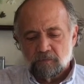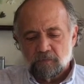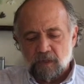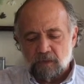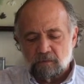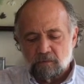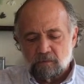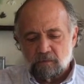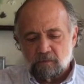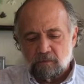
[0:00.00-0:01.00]

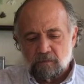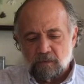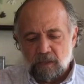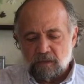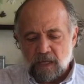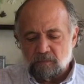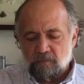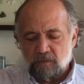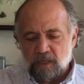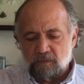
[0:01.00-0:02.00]

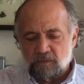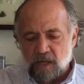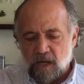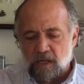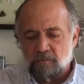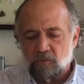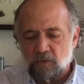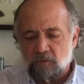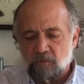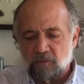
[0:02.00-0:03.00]
that time
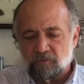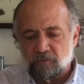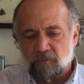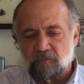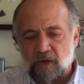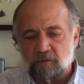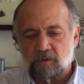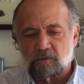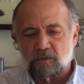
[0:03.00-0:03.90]
will affect